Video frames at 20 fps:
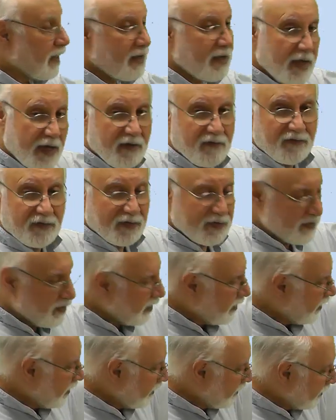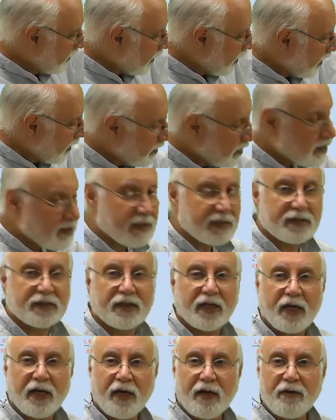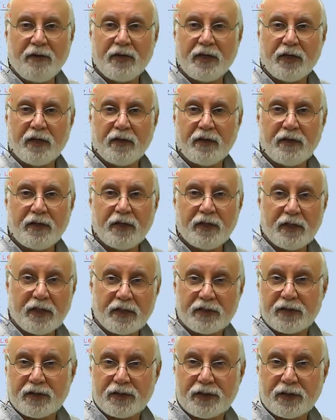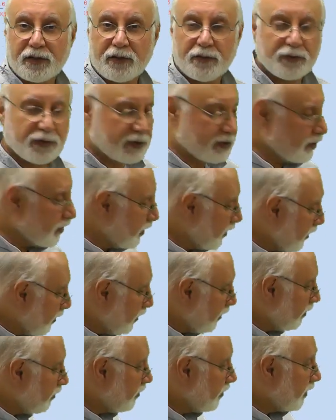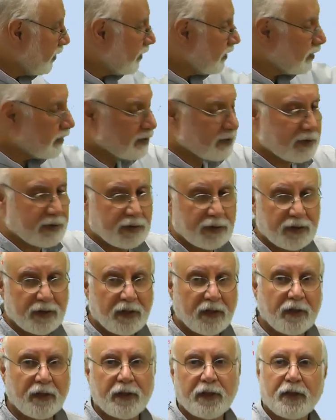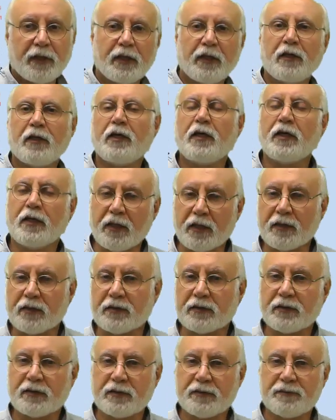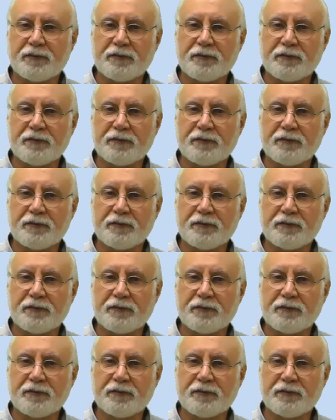Everything inside this area is a solution, including the lines.